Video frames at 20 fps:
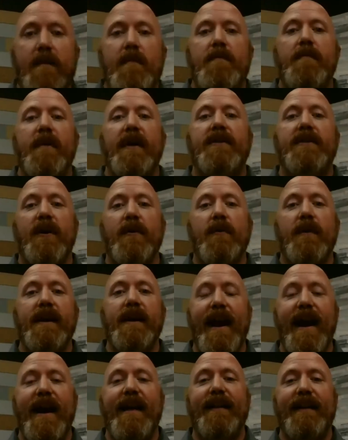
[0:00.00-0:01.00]
But the
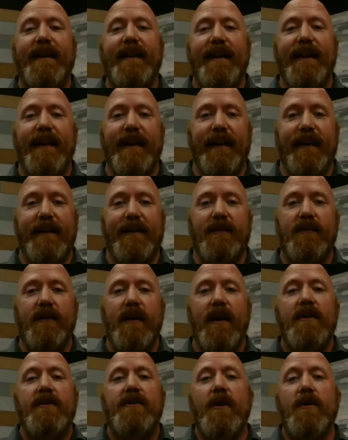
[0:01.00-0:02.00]
reality is,
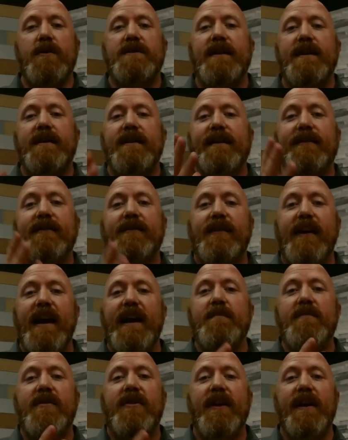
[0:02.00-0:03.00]
those are the
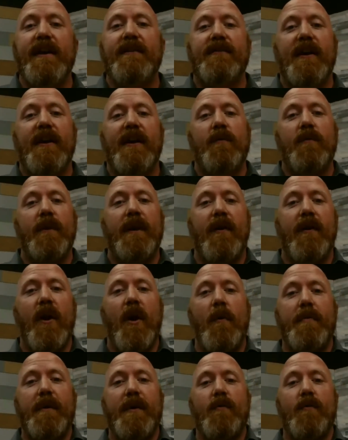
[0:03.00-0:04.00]
same things that we're
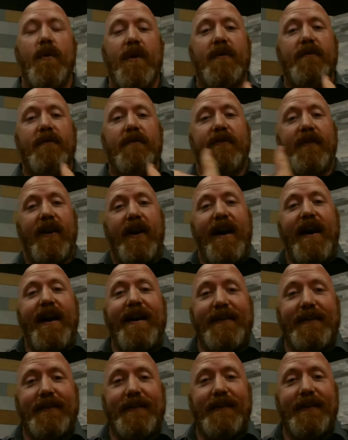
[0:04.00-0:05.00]
hoping work for
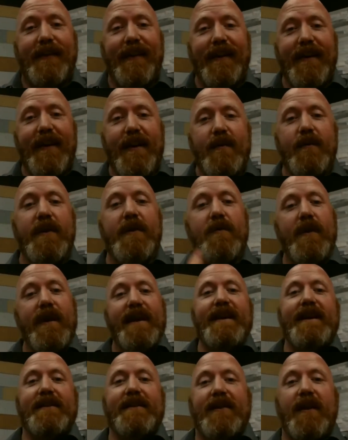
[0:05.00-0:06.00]
us when we
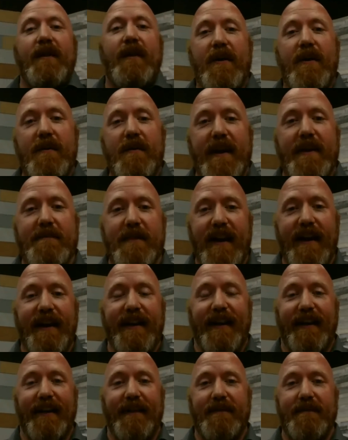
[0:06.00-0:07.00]
need to go make
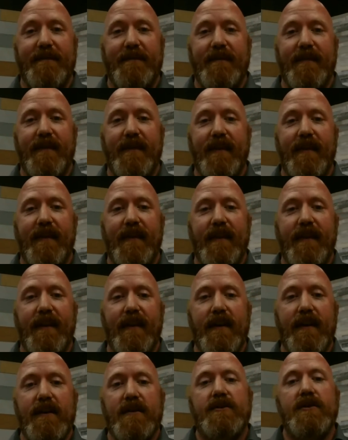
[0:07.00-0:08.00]
money.
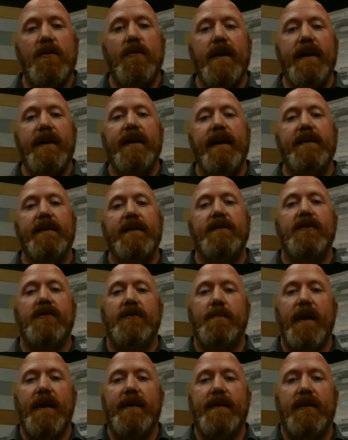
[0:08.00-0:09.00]
So we need to
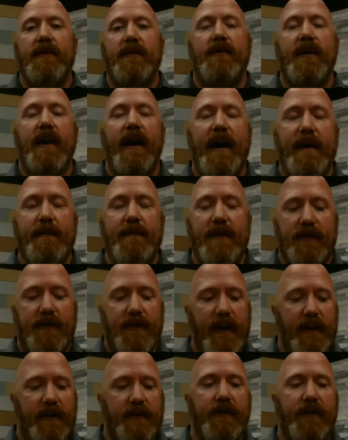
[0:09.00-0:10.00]
spend this time, this
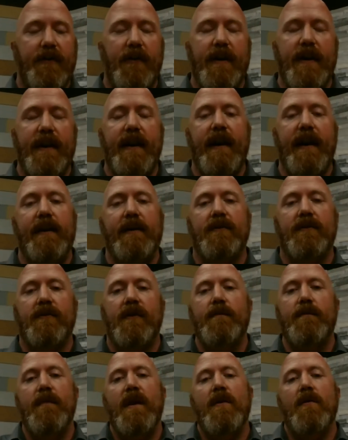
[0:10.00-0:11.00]
next 30 days,
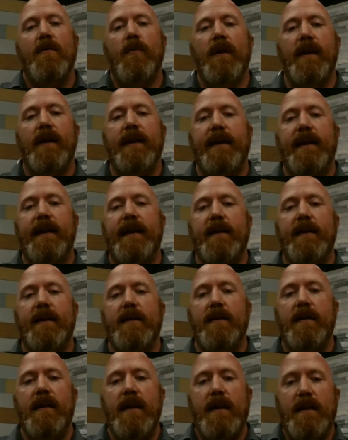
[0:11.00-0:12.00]
really
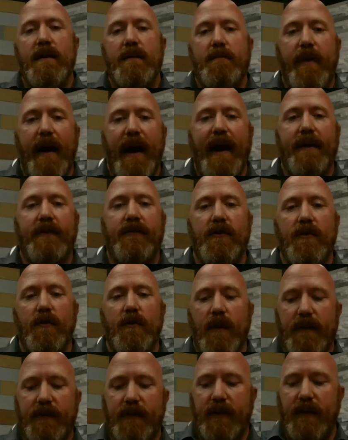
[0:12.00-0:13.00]
getting back to
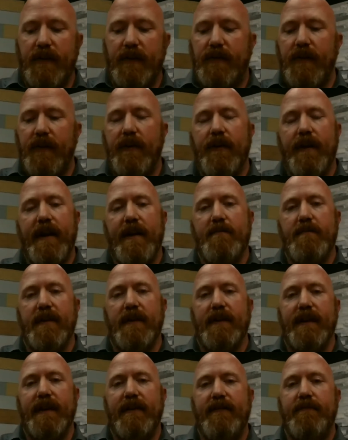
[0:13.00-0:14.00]
what's considered a
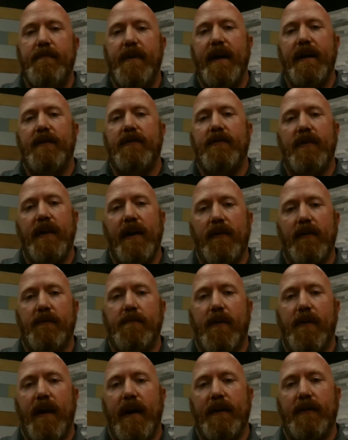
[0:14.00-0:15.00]
belief-based sales
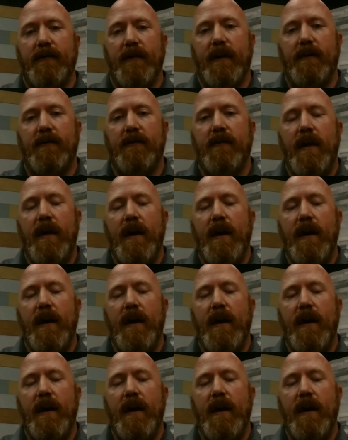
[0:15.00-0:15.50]
process.